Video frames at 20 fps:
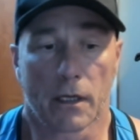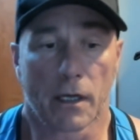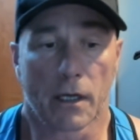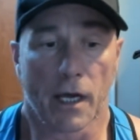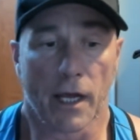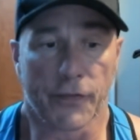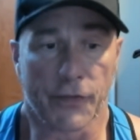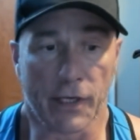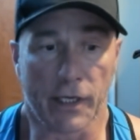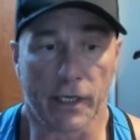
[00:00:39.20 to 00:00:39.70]

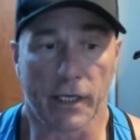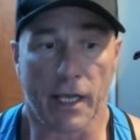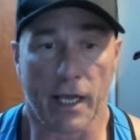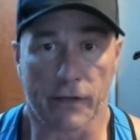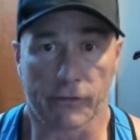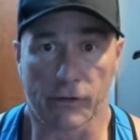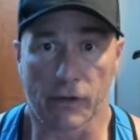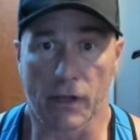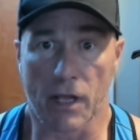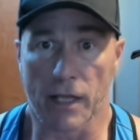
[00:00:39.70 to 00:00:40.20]
I think it has
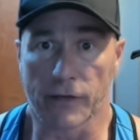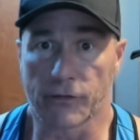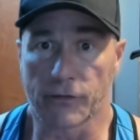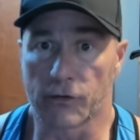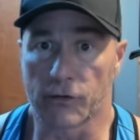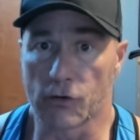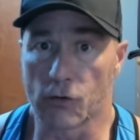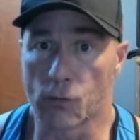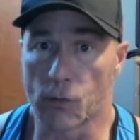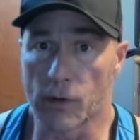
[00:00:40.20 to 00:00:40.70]
a lot to
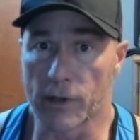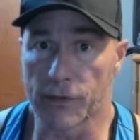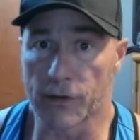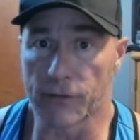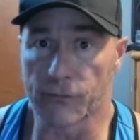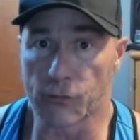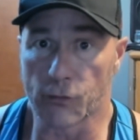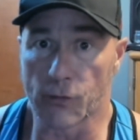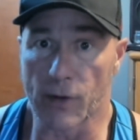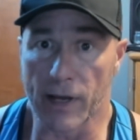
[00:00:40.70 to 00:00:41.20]
do with
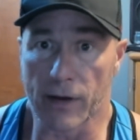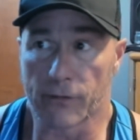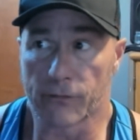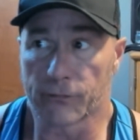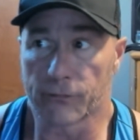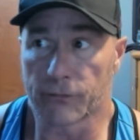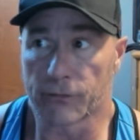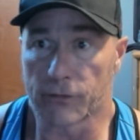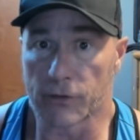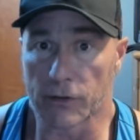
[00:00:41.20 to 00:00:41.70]
if you have
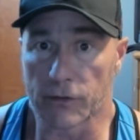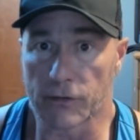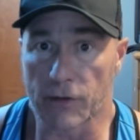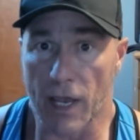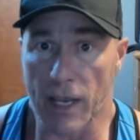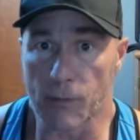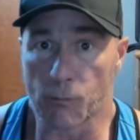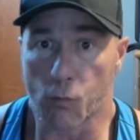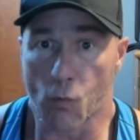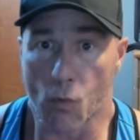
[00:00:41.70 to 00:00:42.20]
the
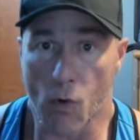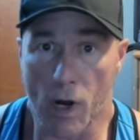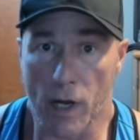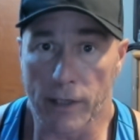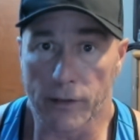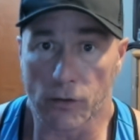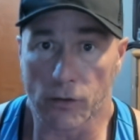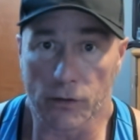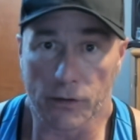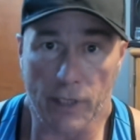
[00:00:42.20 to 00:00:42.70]
type
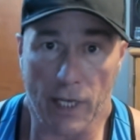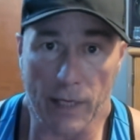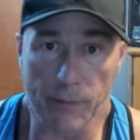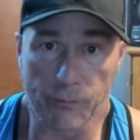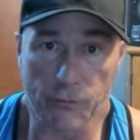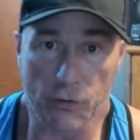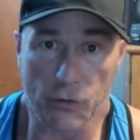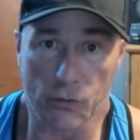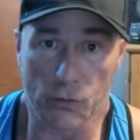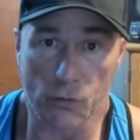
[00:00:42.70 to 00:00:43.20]
1 or type
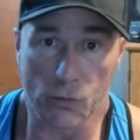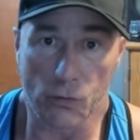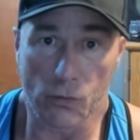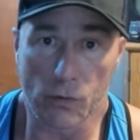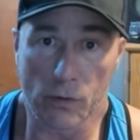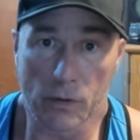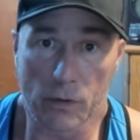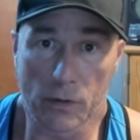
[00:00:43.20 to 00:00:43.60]
2